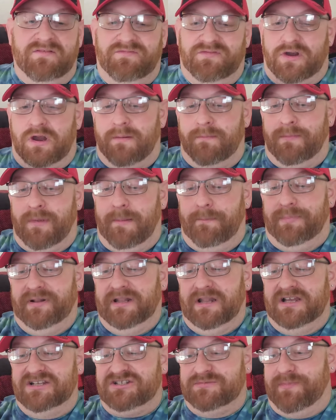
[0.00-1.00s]
from
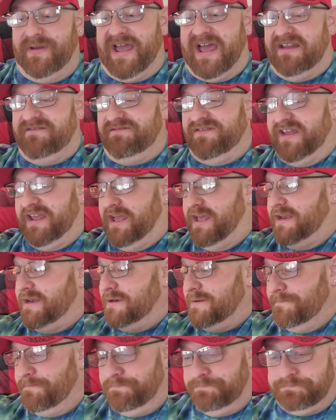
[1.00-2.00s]
Plush Bat
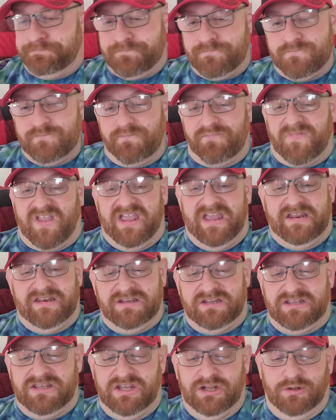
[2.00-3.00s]
Fan
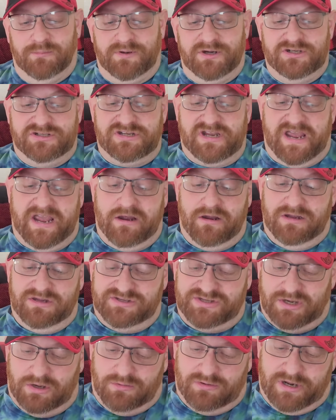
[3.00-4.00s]
in Gilbert,
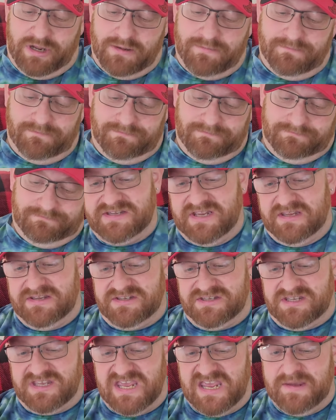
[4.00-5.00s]
Arizona. It
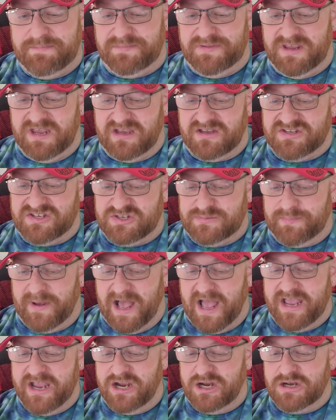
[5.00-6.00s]
says, keep the
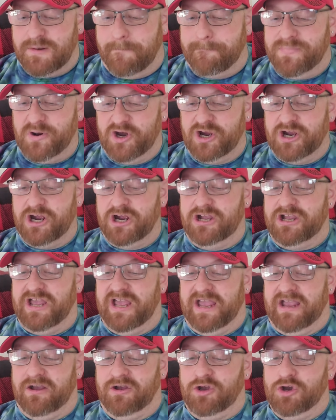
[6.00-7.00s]
expired Burger
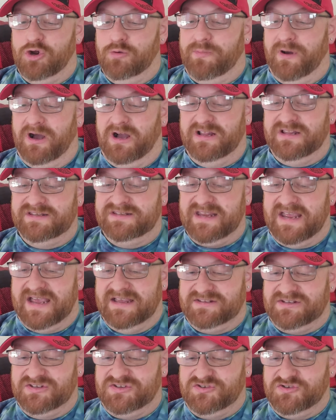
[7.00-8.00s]
King coupons
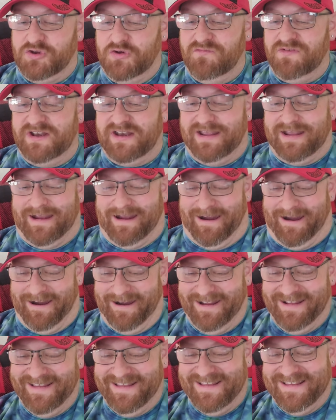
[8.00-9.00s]
as a
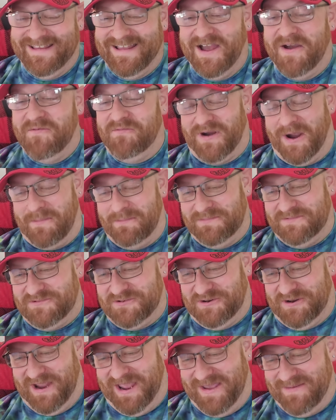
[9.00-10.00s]
souvenir from
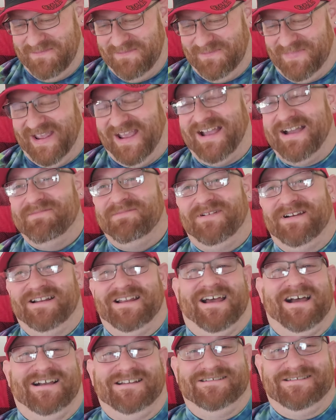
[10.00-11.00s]
Dream Big
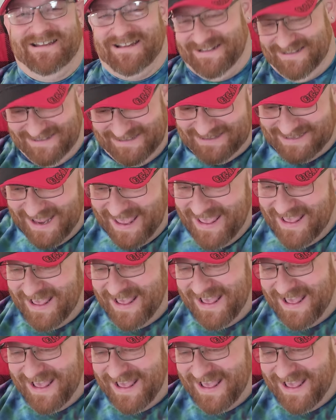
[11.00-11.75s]
Productions.